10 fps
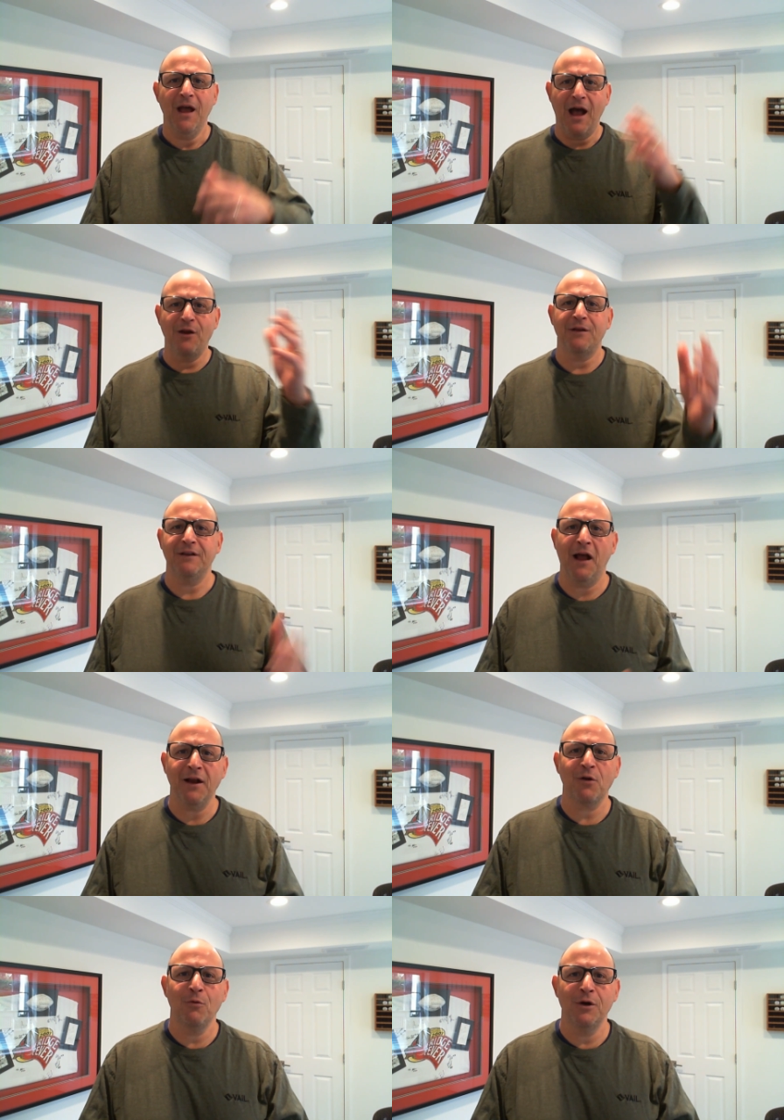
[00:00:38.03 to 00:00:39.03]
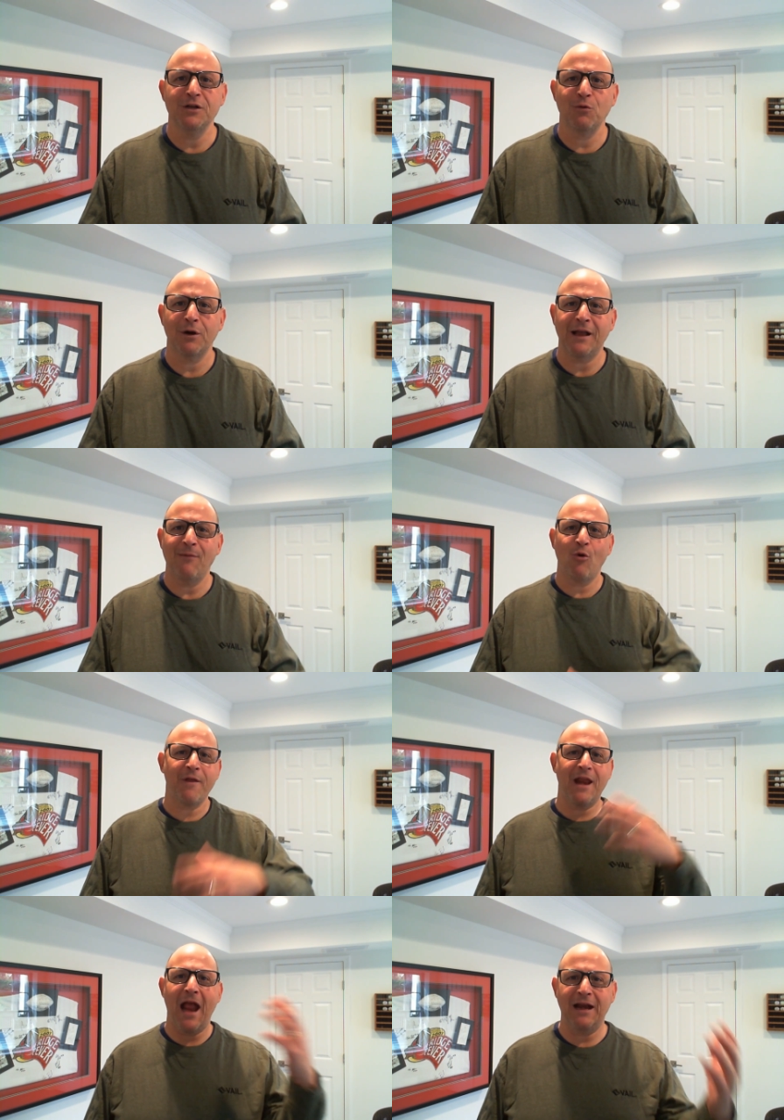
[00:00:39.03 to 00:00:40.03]
I know that Tiger Woods worked out more
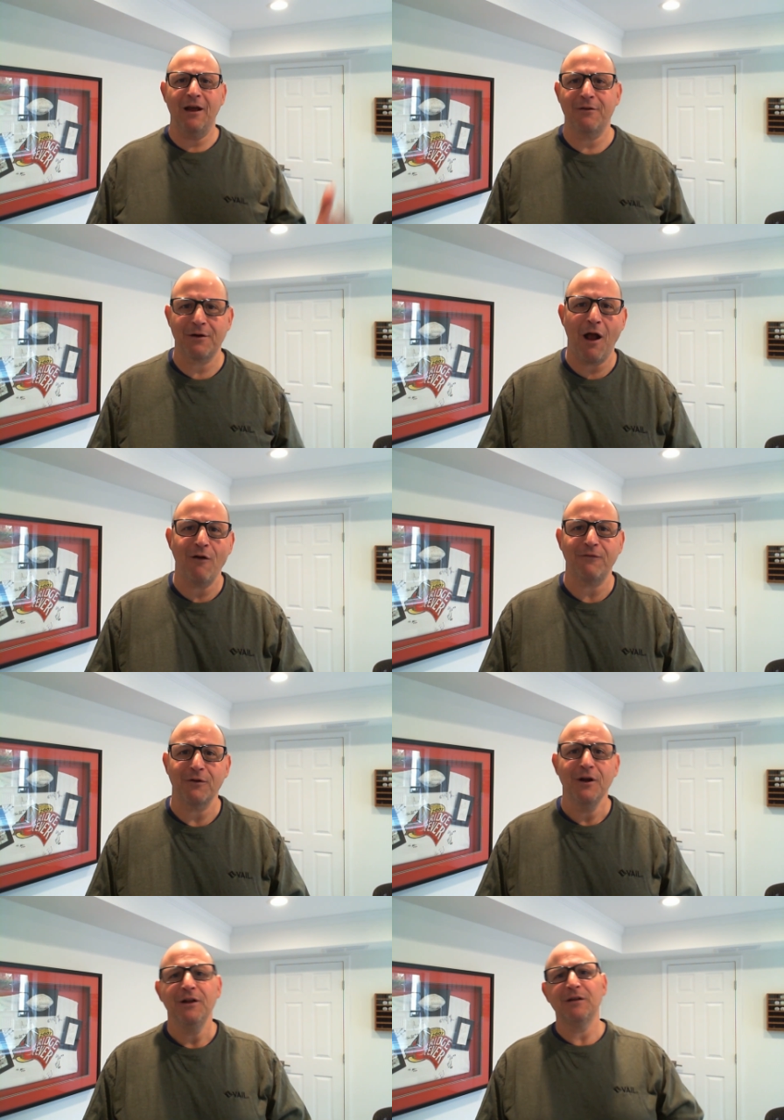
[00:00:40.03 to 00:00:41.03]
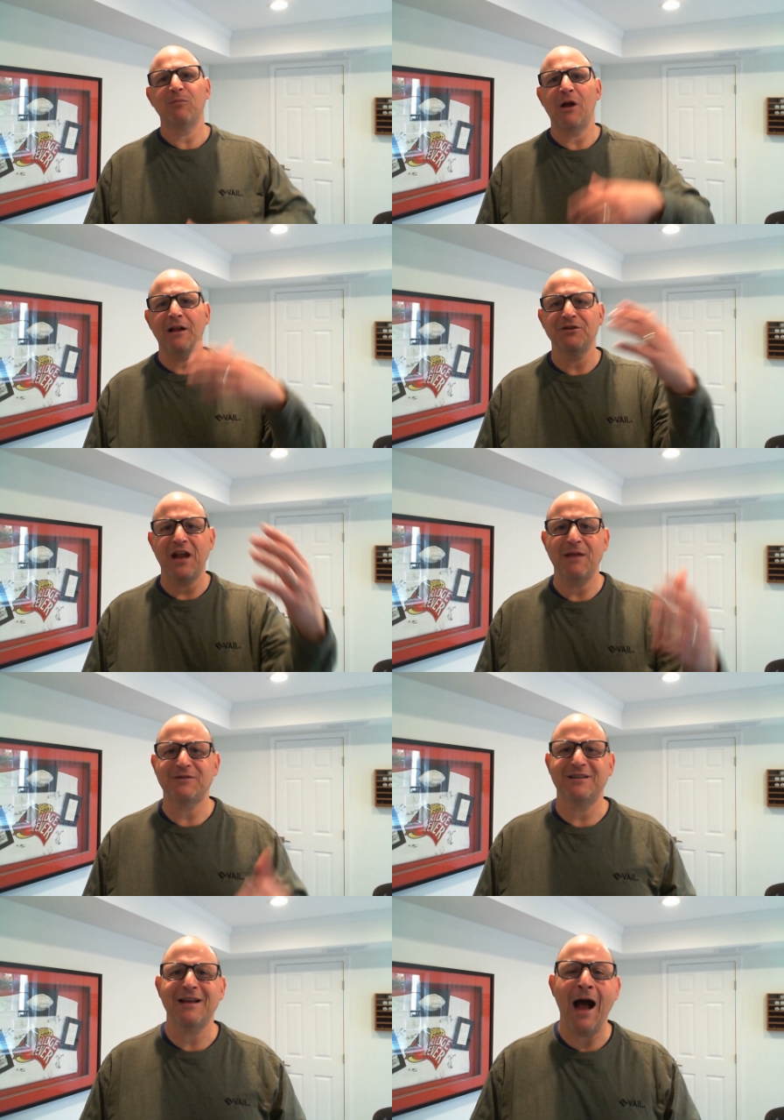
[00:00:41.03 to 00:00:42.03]
than any other golfer. LeBron James
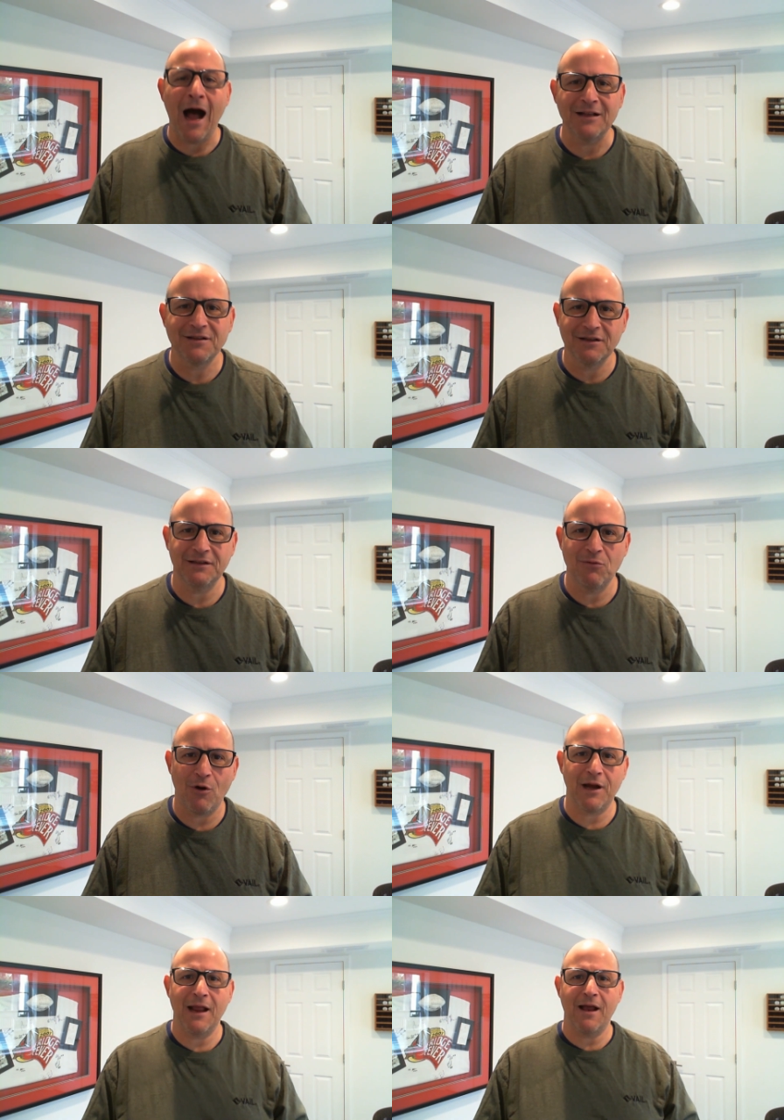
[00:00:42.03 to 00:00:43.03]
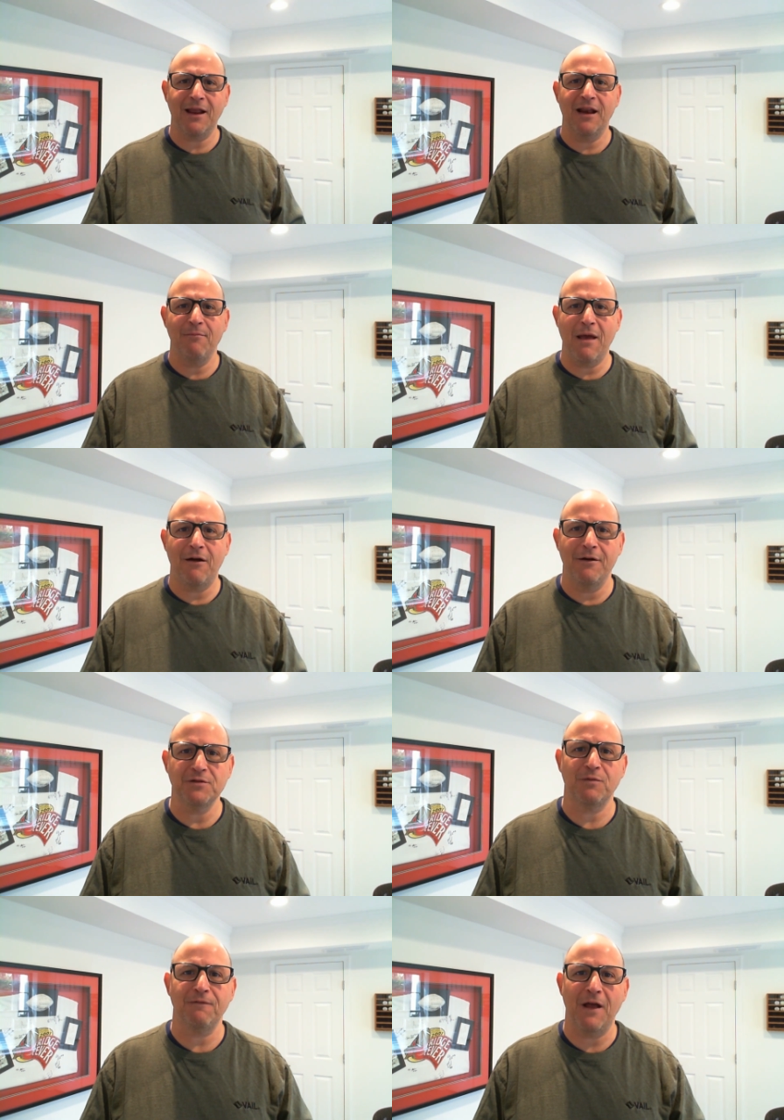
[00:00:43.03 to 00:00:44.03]
is constantly working out and getting better at his
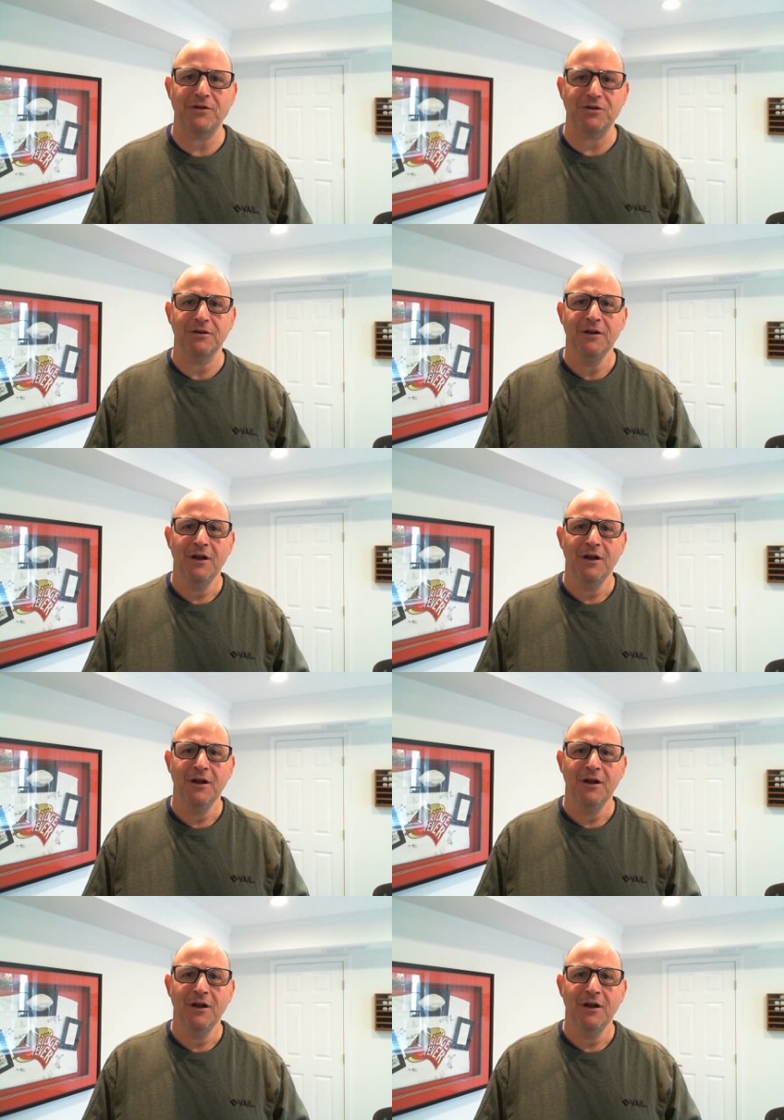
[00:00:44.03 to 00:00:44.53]
profession.